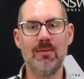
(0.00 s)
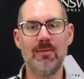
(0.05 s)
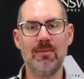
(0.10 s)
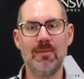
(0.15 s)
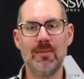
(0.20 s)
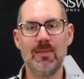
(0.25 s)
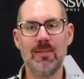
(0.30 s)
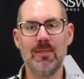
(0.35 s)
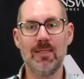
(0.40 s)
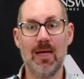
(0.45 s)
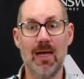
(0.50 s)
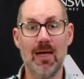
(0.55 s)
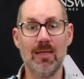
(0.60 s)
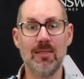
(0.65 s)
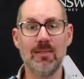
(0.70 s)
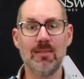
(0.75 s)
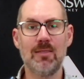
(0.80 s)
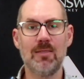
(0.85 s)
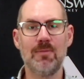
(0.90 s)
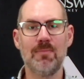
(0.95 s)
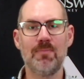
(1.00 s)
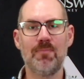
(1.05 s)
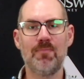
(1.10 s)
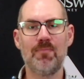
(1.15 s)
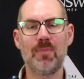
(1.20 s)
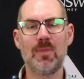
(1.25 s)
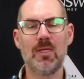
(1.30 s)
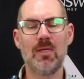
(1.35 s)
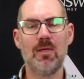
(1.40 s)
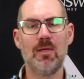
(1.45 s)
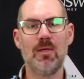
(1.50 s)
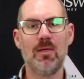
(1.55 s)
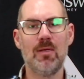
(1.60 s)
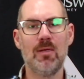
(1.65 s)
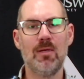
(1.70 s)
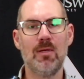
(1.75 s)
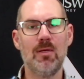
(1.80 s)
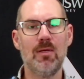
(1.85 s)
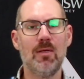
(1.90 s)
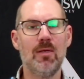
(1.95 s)
task
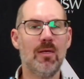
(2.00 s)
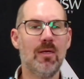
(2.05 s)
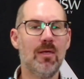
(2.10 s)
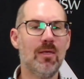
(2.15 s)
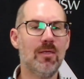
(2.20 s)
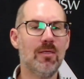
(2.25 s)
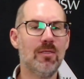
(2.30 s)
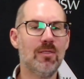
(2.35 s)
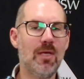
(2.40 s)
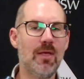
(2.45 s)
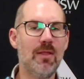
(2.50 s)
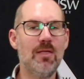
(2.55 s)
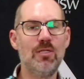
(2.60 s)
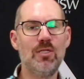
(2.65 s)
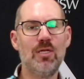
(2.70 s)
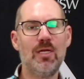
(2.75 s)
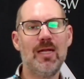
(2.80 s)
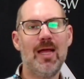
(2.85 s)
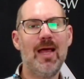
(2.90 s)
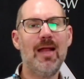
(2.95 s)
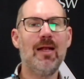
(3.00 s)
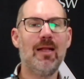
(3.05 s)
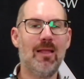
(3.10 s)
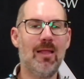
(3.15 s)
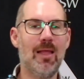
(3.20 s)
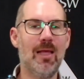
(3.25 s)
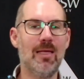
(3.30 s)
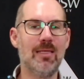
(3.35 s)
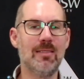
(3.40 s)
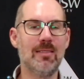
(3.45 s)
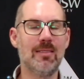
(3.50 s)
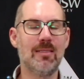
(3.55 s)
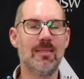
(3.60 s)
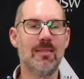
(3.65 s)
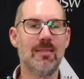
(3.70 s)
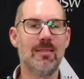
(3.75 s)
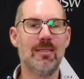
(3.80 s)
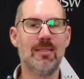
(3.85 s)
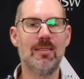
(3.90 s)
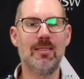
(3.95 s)
so that you can analyse
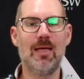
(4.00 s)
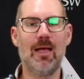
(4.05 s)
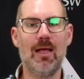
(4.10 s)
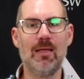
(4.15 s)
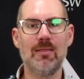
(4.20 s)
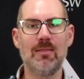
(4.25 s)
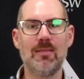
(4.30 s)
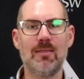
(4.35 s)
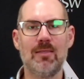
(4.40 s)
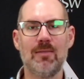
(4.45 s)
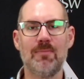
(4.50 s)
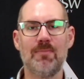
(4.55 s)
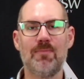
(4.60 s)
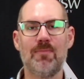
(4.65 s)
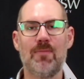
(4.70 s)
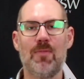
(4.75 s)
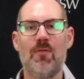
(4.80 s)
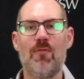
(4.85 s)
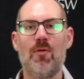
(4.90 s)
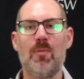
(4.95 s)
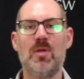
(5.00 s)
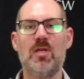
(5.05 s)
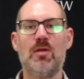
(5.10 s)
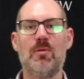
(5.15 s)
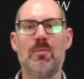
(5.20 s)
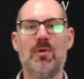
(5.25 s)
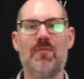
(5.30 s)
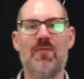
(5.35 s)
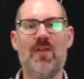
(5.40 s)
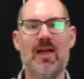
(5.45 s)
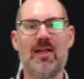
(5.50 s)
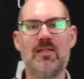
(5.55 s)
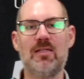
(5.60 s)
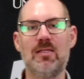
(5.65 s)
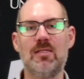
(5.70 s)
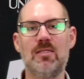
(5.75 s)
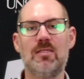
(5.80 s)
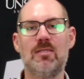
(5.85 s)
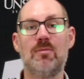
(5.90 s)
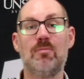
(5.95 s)
the task from a human
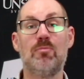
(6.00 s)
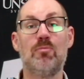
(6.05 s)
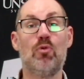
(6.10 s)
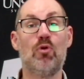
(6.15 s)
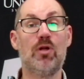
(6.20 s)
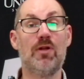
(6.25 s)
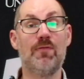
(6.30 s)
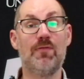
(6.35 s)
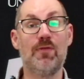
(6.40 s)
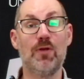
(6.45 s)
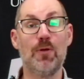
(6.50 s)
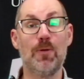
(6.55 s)
factors point of view.